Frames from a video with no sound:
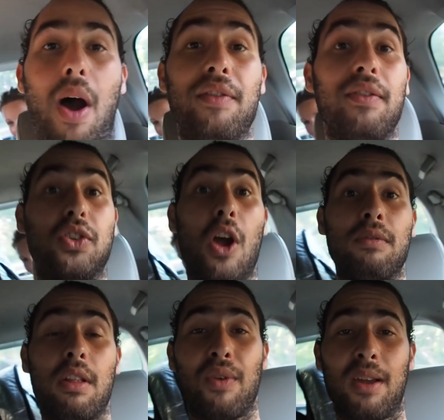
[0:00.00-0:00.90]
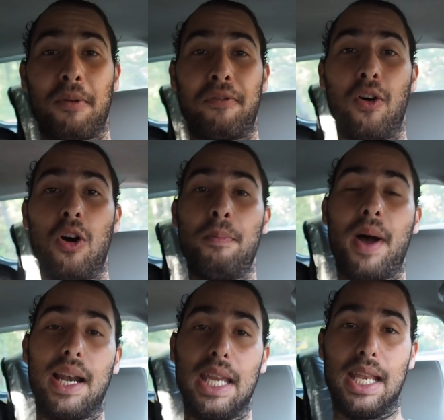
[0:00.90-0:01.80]
I've never dove this wreck before,
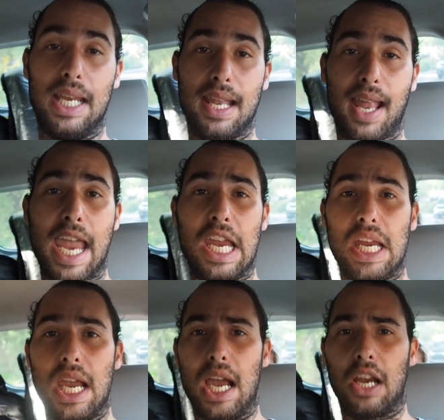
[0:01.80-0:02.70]
but it is a uh,